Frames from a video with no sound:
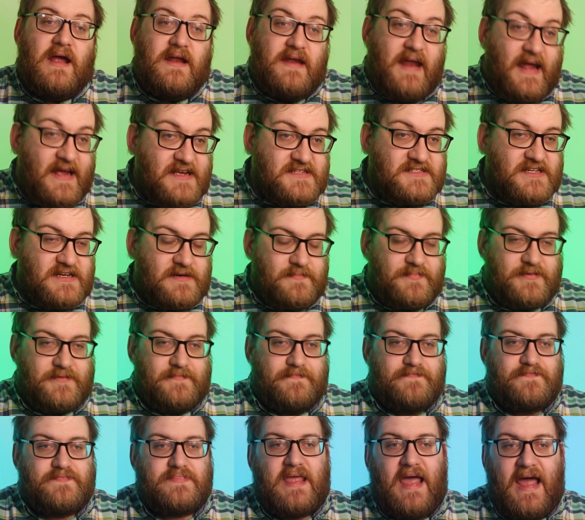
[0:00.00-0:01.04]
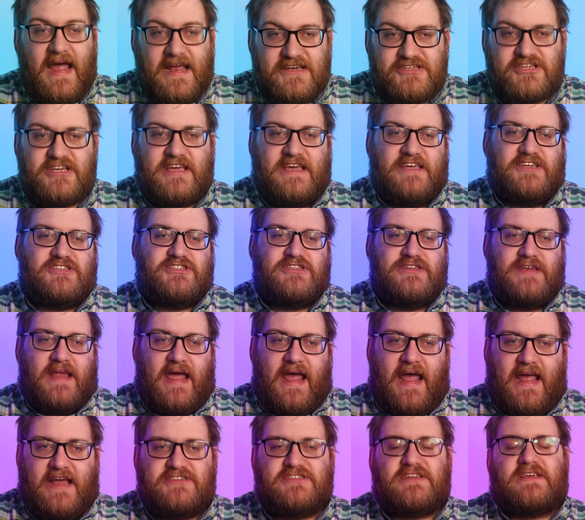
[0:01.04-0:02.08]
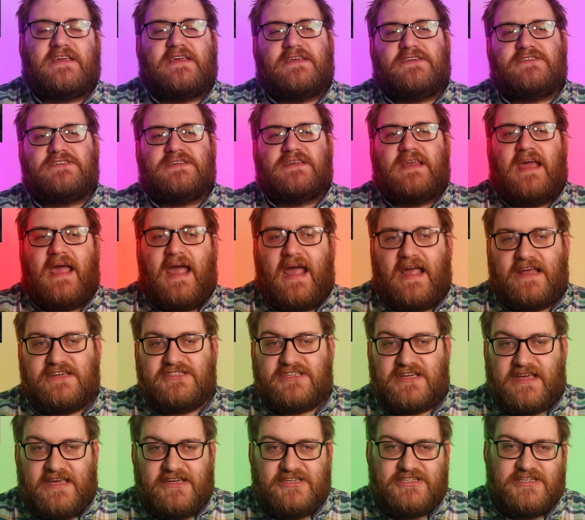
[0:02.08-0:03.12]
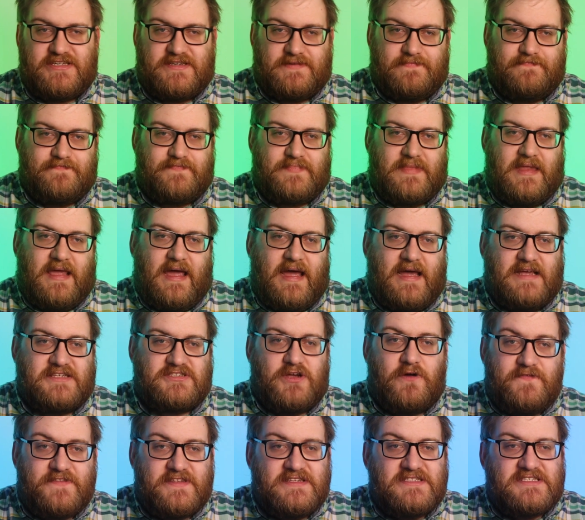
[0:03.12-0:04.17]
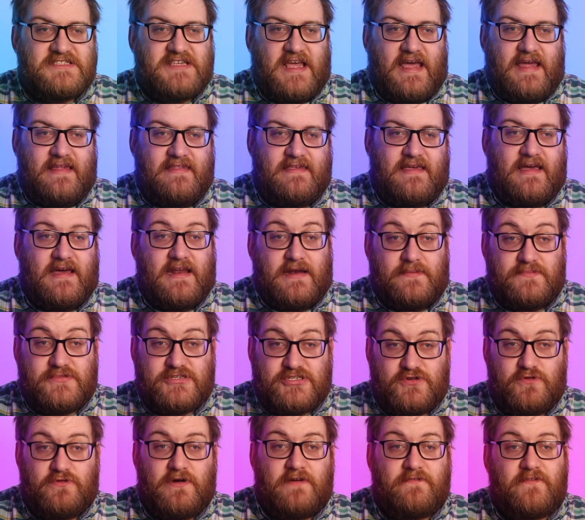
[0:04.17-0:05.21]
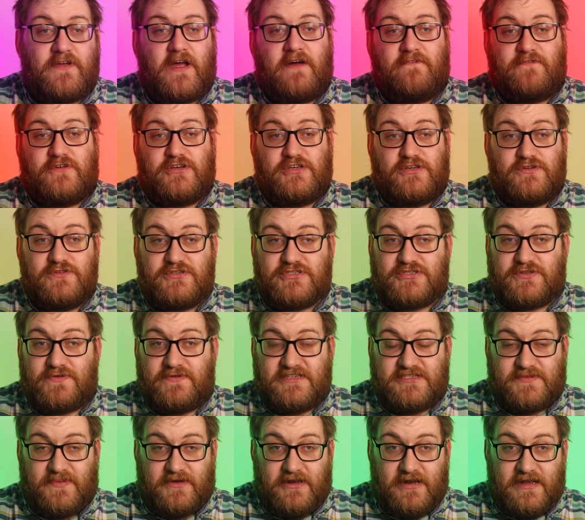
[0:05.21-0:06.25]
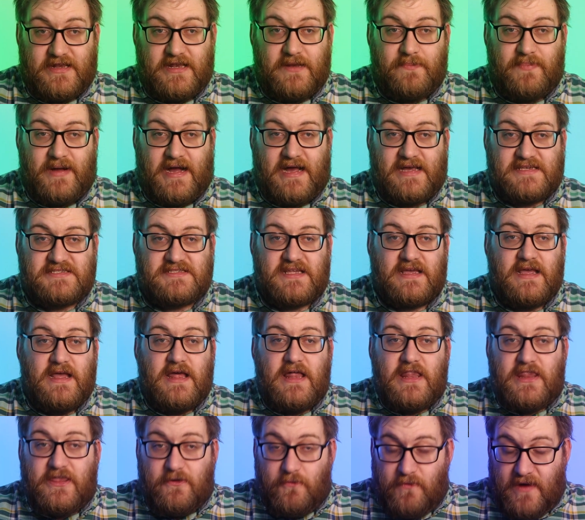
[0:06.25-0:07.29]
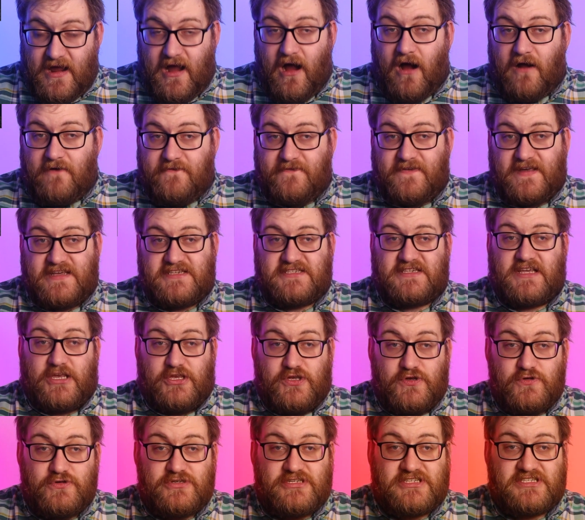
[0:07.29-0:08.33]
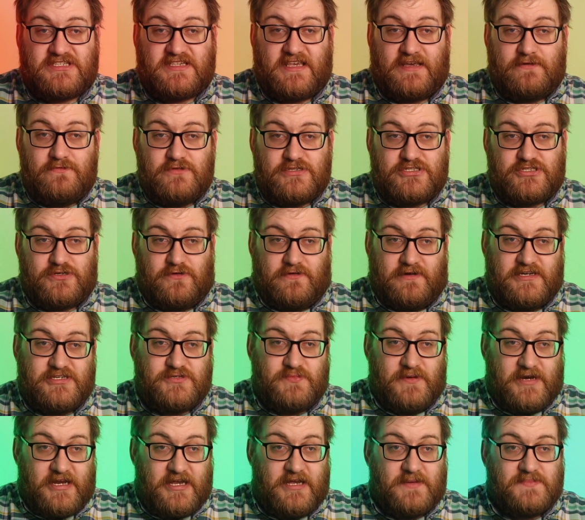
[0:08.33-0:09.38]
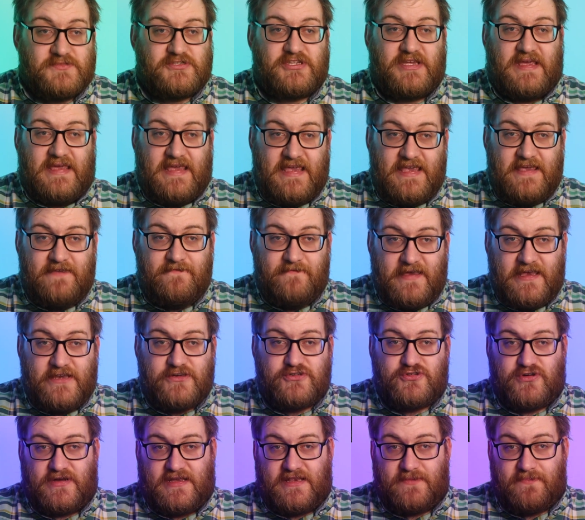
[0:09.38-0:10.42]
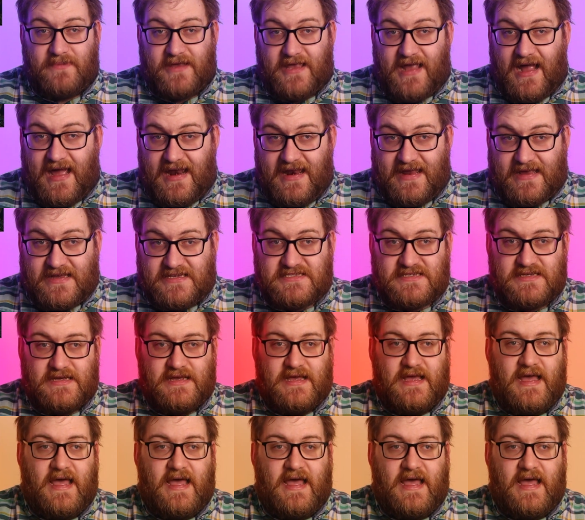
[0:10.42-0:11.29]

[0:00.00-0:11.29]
Next up, Education, education, education. It's often said, and I'm sure I've covered news stories about it in the past, that we are facing a huge skill shortage when it comes to EV trained mechanics,